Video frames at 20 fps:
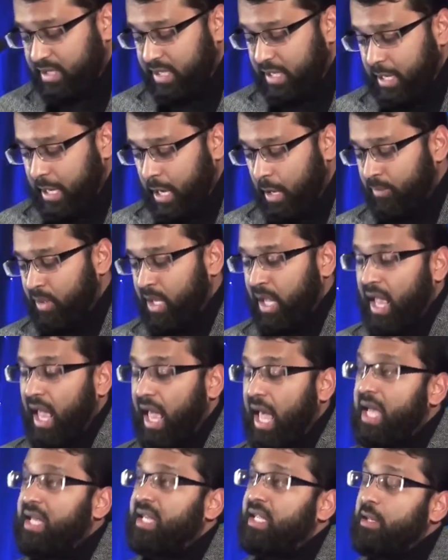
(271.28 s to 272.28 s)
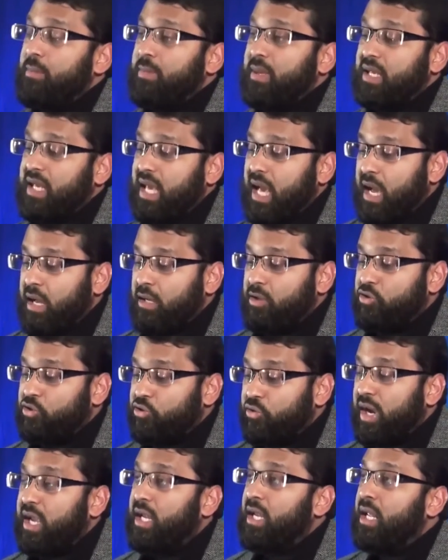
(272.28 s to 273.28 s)
Medina, and he began
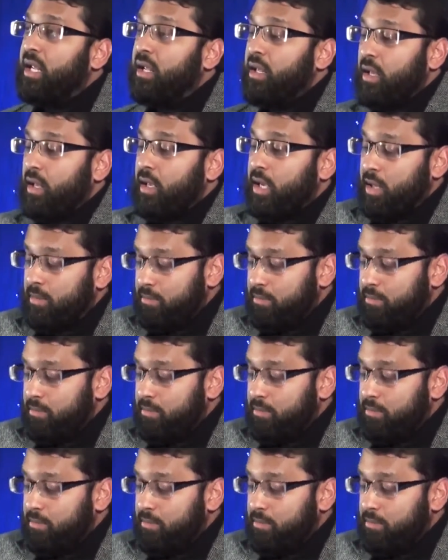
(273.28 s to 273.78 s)
training